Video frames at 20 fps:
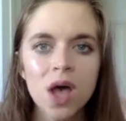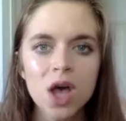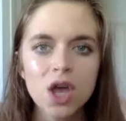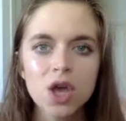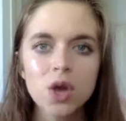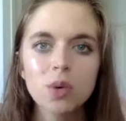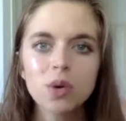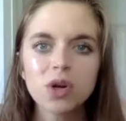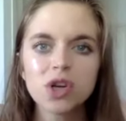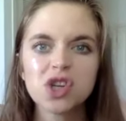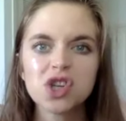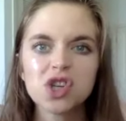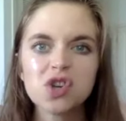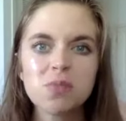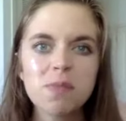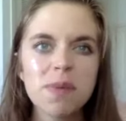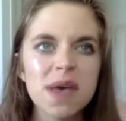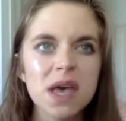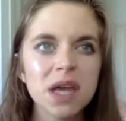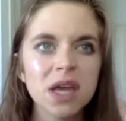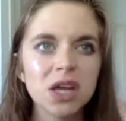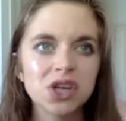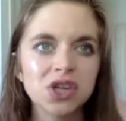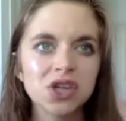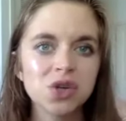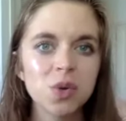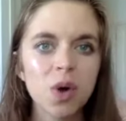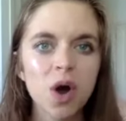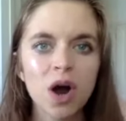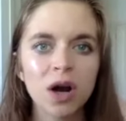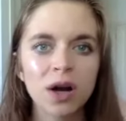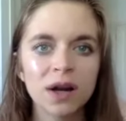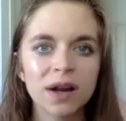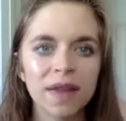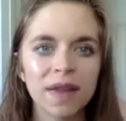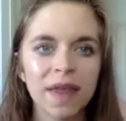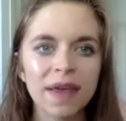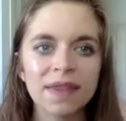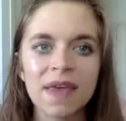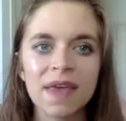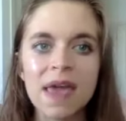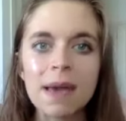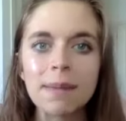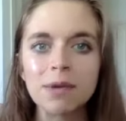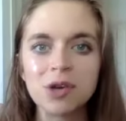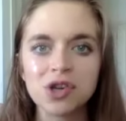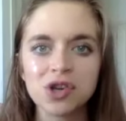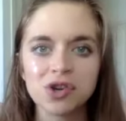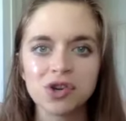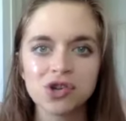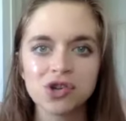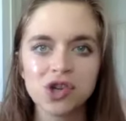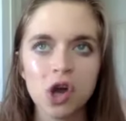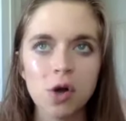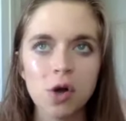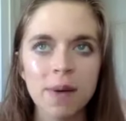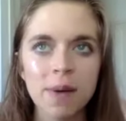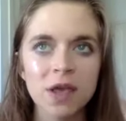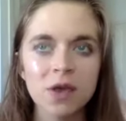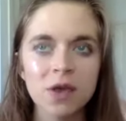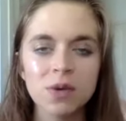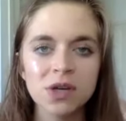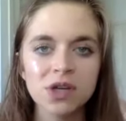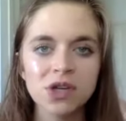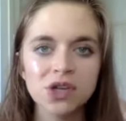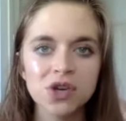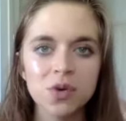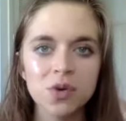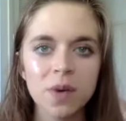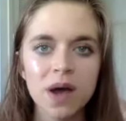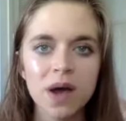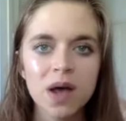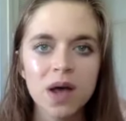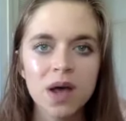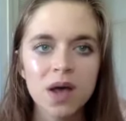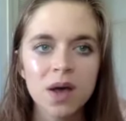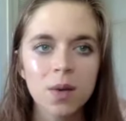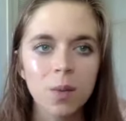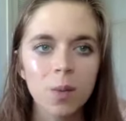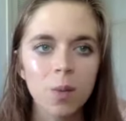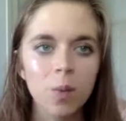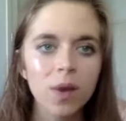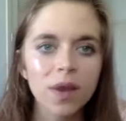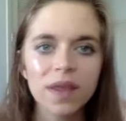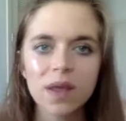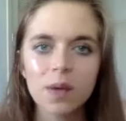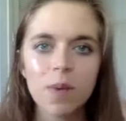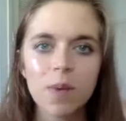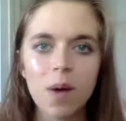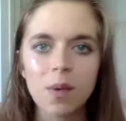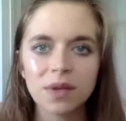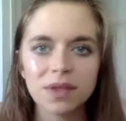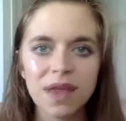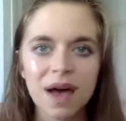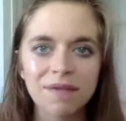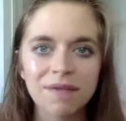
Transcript: you were too big and too hard at like the amateur show, but you would do really well with that